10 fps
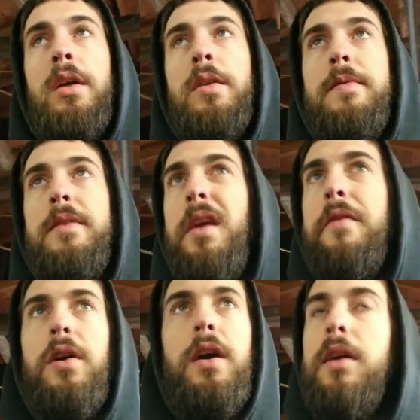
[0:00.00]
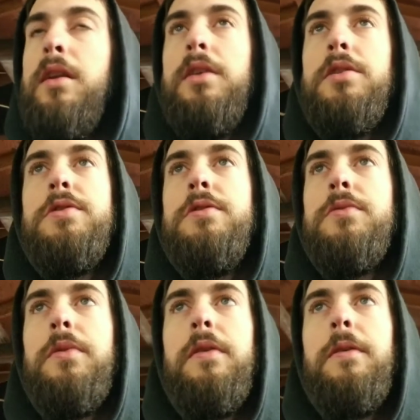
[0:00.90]
Never had any issues with
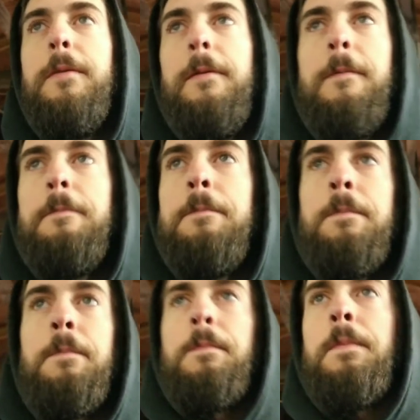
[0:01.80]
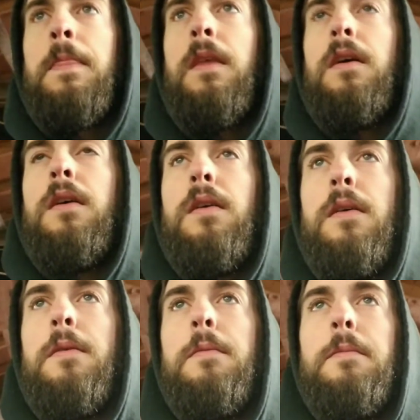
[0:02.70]
it.
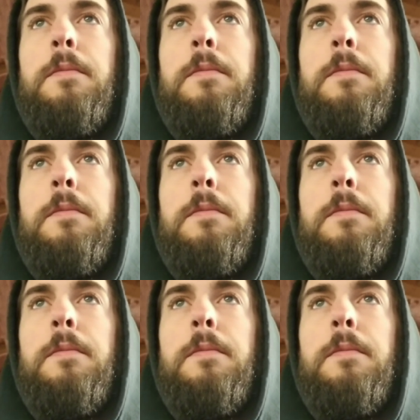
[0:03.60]
Um,